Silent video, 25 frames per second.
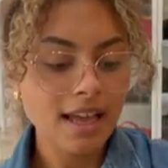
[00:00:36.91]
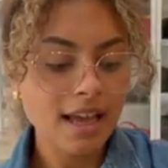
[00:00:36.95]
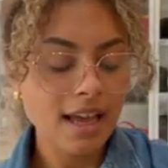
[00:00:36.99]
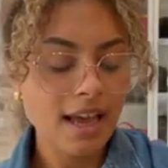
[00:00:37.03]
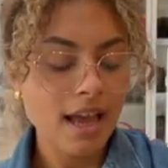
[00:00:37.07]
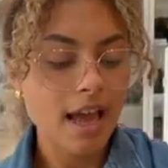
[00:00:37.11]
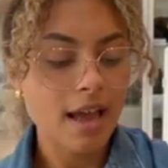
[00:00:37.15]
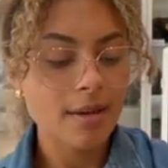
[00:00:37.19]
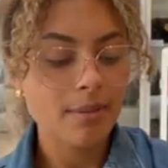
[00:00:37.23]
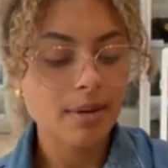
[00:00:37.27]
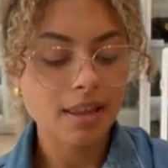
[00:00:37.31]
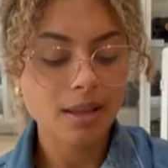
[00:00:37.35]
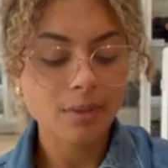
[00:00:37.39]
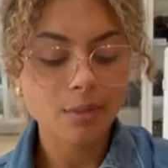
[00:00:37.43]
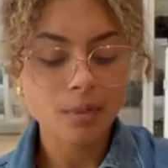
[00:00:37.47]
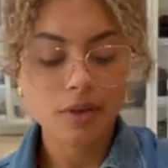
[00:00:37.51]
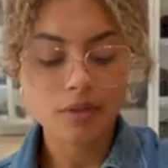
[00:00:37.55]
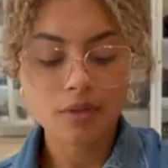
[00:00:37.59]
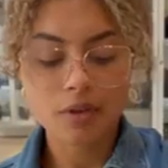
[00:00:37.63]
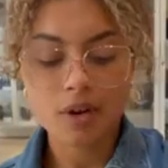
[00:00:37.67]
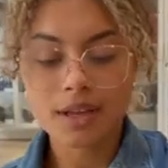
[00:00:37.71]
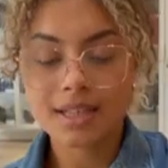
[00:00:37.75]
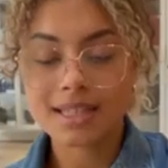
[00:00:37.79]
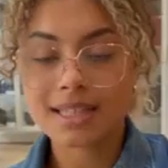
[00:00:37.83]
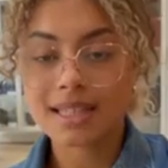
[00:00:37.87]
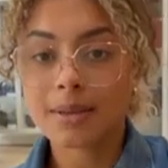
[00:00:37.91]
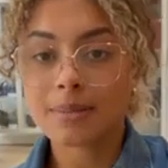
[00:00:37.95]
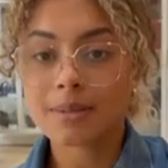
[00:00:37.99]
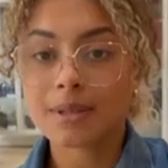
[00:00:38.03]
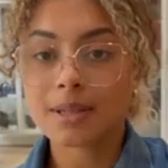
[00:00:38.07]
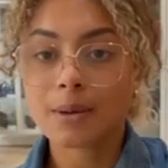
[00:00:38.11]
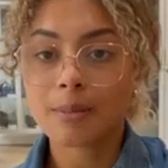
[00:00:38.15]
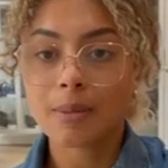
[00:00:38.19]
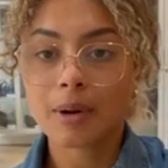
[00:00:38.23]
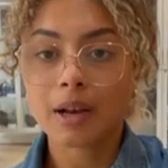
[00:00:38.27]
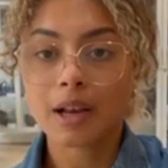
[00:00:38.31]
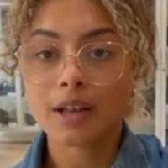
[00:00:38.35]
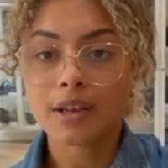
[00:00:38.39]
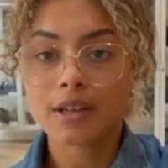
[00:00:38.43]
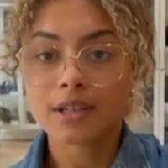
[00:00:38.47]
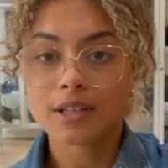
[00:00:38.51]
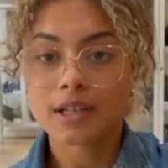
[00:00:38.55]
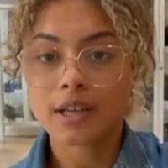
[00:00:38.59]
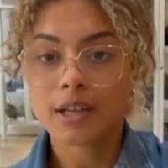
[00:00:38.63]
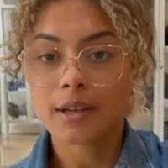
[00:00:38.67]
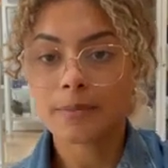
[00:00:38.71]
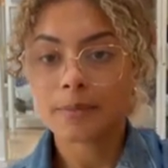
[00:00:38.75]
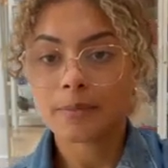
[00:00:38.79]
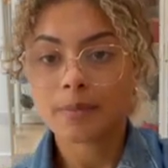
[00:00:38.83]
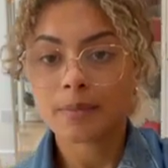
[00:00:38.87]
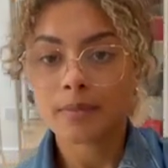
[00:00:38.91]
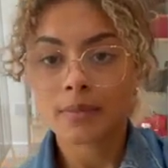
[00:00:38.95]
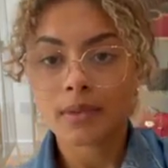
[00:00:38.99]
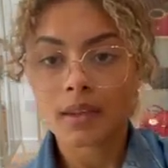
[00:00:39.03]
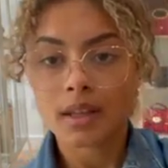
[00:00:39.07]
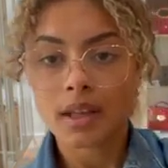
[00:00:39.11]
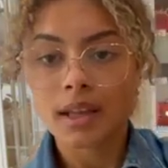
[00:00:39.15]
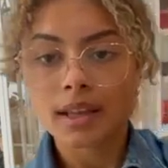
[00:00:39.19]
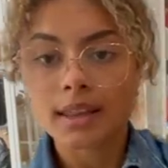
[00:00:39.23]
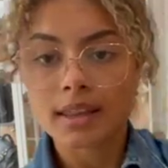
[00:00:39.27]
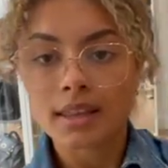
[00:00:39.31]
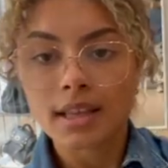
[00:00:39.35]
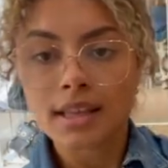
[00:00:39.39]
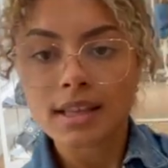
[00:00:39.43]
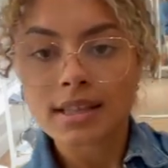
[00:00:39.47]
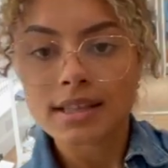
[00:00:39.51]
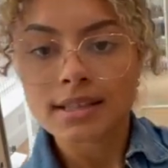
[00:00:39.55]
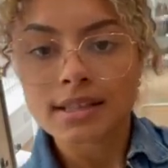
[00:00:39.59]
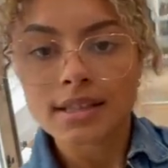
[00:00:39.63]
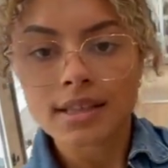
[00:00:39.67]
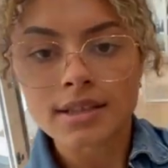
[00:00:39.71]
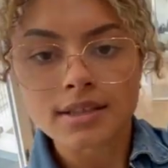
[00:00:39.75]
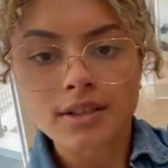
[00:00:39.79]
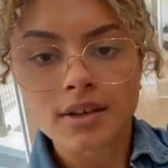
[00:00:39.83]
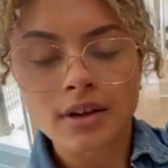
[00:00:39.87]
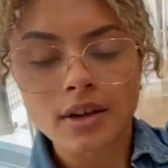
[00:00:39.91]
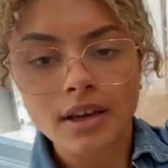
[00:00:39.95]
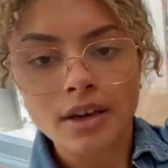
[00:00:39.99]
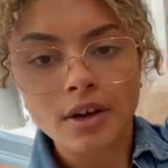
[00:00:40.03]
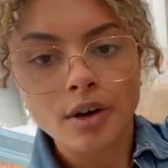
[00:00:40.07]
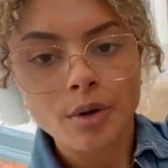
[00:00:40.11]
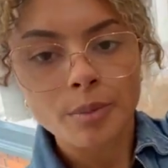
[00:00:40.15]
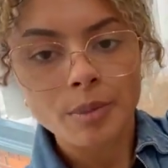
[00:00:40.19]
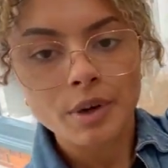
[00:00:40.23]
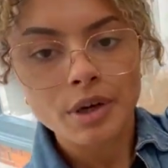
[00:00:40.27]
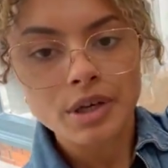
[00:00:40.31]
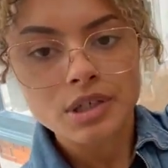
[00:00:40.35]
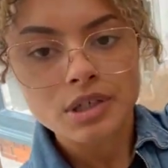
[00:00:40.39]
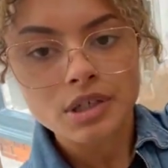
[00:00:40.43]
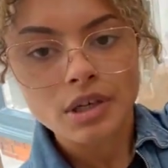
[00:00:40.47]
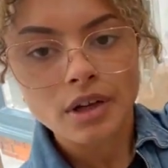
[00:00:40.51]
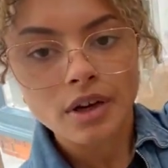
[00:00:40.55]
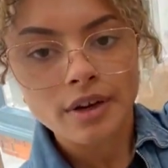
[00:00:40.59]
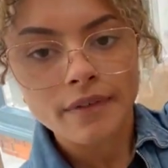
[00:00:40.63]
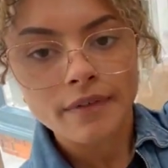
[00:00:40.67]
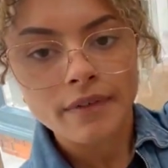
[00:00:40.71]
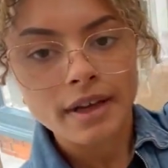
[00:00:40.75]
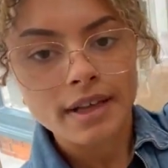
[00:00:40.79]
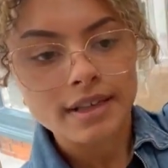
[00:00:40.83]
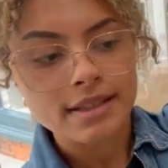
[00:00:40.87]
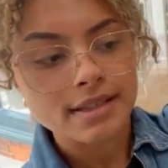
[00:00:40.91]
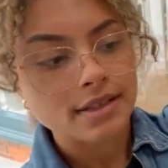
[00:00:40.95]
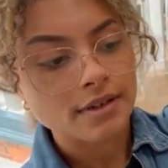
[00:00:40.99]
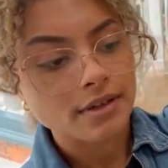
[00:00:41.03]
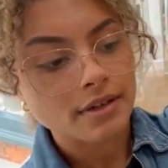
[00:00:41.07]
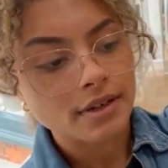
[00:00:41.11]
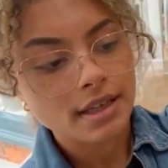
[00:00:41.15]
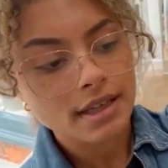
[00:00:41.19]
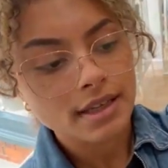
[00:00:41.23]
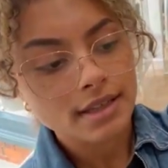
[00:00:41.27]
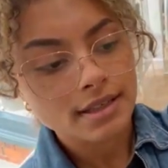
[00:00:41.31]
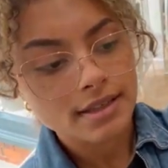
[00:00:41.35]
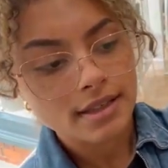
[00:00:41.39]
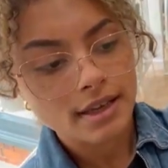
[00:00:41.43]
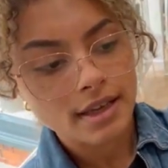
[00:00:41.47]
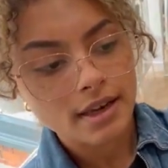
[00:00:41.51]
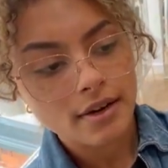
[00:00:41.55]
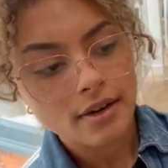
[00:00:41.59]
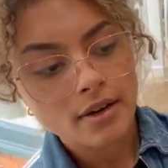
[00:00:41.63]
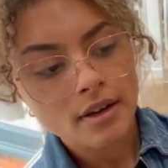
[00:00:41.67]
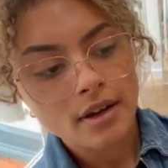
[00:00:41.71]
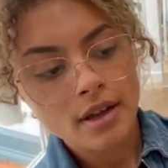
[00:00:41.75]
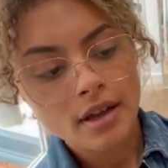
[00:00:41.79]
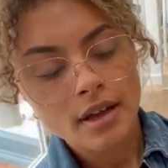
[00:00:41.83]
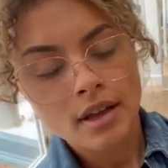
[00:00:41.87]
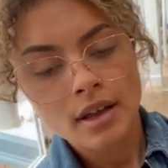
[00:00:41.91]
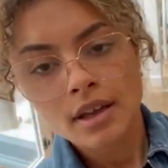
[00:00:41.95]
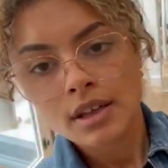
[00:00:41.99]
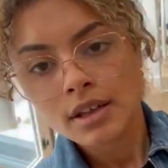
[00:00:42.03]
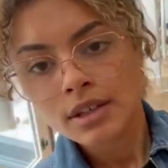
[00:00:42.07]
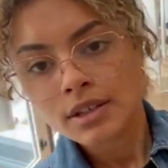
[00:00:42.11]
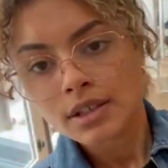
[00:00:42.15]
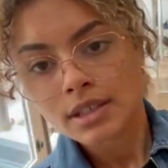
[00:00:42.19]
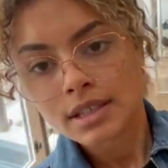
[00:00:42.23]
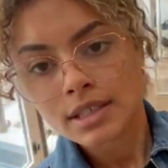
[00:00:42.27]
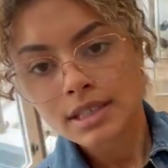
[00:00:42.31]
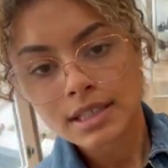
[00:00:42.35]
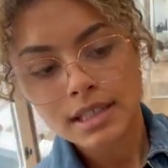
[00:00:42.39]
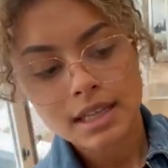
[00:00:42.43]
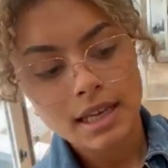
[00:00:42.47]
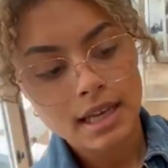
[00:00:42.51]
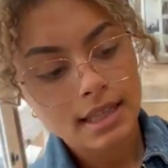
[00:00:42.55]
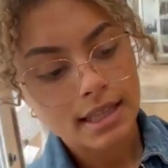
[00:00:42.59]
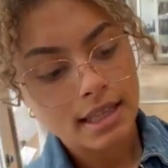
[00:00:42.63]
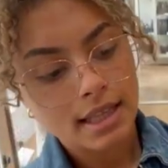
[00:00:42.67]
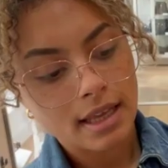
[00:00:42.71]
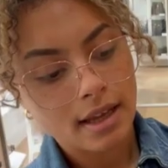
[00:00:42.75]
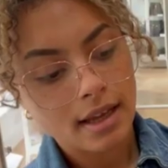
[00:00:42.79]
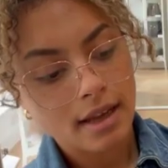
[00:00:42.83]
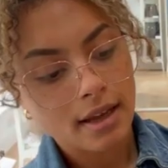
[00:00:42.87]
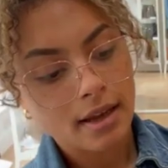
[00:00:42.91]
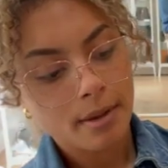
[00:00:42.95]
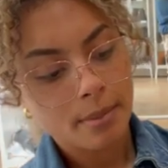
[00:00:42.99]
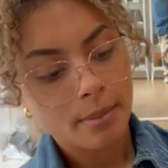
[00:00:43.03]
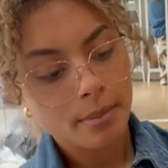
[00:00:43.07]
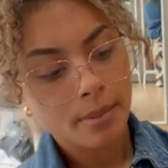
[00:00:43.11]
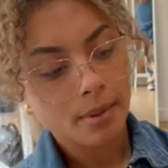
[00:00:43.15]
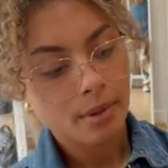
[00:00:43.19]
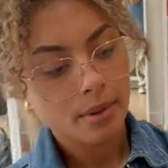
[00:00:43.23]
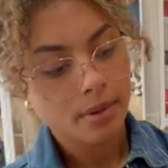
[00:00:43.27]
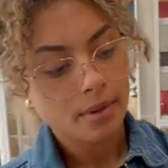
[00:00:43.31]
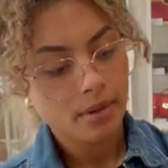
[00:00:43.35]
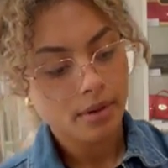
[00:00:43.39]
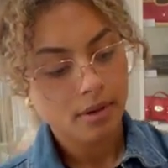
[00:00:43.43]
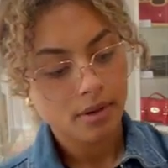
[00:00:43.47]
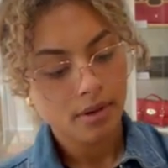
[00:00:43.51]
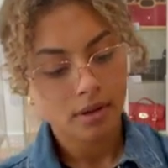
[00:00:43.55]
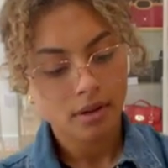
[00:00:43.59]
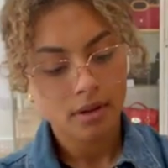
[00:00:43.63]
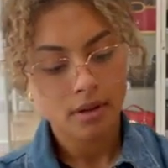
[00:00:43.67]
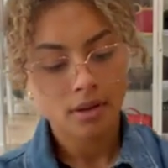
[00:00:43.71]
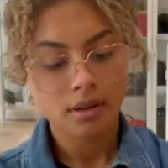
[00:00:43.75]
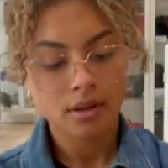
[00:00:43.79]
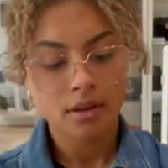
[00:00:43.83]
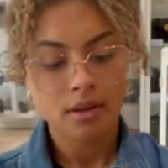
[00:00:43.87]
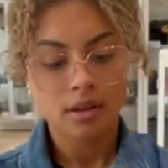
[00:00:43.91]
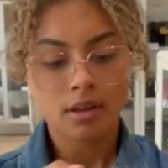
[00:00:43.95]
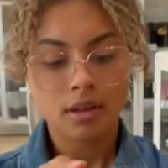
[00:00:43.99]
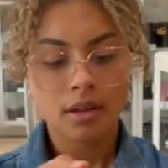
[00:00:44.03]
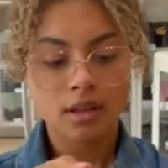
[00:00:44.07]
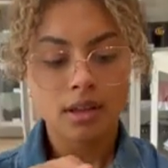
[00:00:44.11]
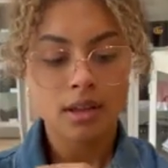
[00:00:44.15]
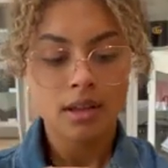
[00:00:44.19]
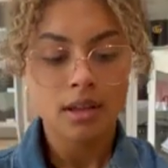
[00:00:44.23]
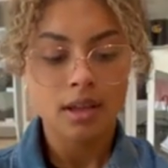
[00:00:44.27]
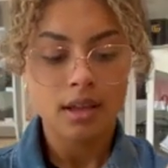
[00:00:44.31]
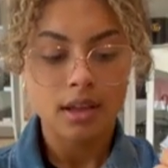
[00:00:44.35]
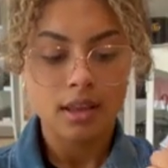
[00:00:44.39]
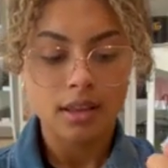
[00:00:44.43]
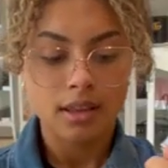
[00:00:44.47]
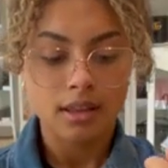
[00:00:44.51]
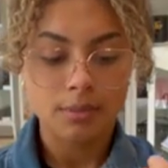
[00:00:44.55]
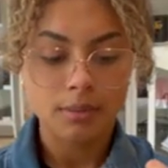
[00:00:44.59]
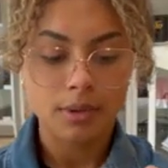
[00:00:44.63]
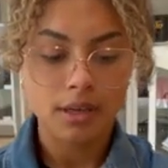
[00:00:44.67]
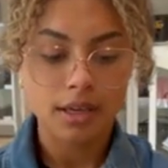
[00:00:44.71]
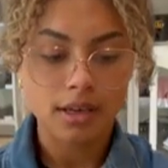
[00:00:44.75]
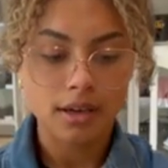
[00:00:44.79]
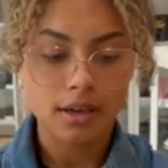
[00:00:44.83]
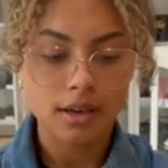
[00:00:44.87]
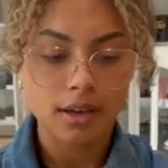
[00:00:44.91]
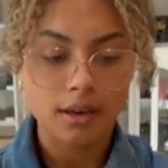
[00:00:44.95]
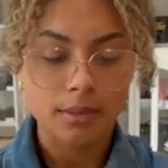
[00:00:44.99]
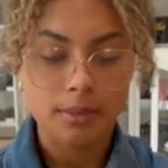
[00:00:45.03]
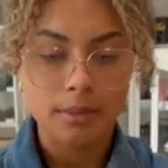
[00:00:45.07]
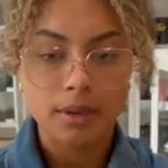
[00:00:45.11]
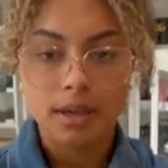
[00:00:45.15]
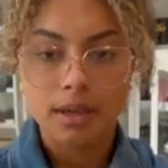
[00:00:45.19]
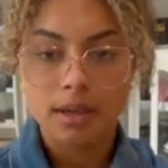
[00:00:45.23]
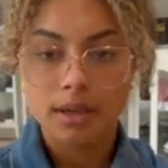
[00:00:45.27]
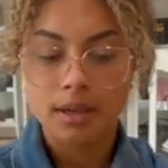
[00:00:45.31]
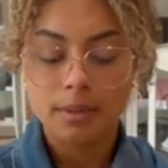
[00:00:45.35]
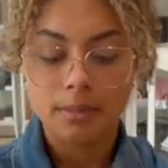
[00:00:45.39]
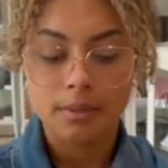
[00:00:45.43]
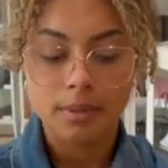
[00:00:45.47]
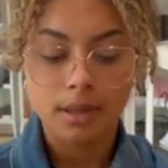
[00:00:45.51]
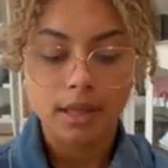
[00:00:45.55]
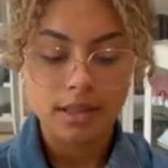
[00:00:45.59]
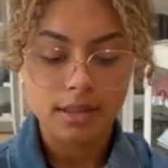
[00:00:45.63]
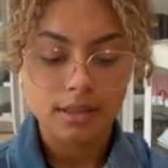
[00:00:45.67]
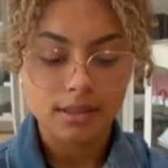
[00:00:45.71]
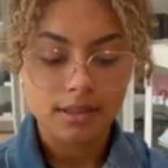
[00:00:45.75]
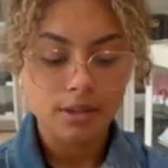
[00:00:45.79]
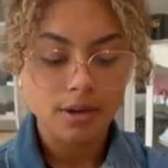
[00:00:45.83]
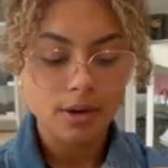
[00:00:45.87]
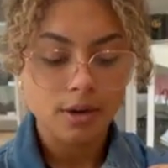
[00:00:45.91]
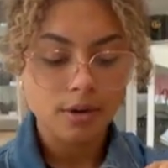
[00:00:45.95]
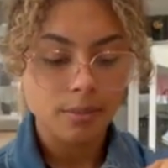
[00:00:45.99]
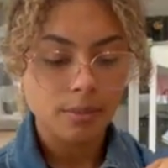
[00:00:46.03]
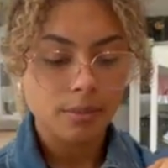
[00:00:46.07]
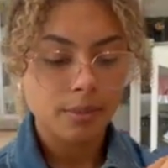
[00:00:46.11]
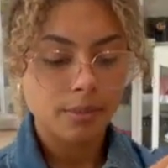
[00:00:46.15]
And then we've got a zip top closure, and this has got a little push lock fasten on it. So just slide that up and then we can open it up at the top.